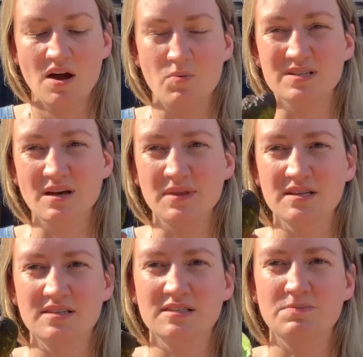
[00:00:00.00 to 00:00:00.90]
When
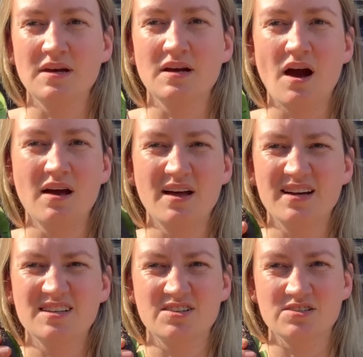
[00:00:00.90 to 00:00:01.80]
something's this big, I like
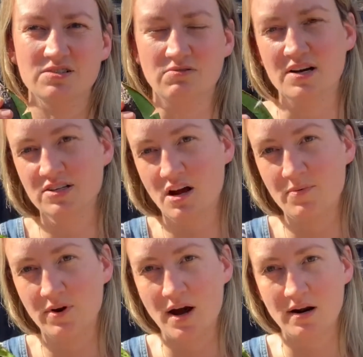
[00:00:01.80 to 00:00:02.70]
to just scrunch it up
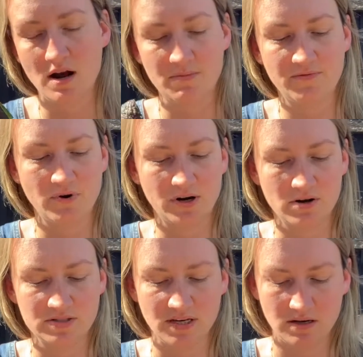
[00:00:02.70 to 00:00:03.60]
or cut it up before it
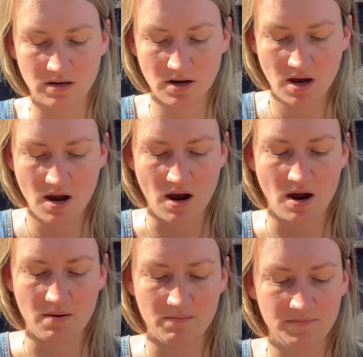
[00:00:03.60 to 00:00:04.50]
goes in.
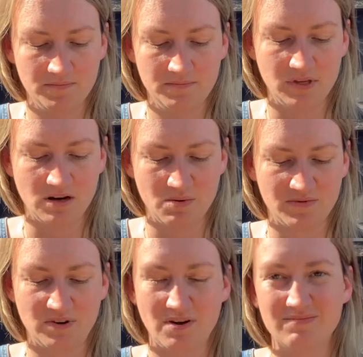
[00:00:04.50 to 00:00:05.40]
You know,
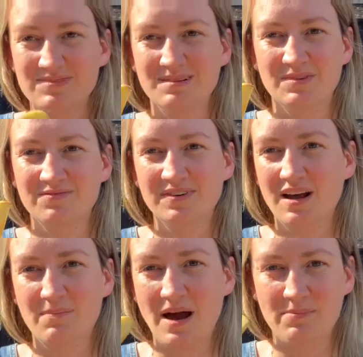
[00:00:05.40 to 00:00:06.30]
we've got some of cut
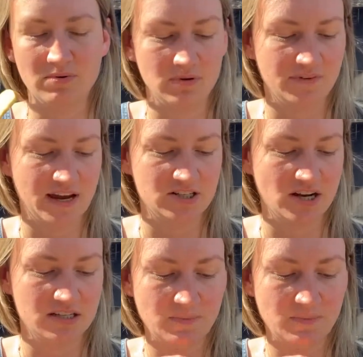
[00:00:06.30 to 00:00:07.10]
up apple of AJ's.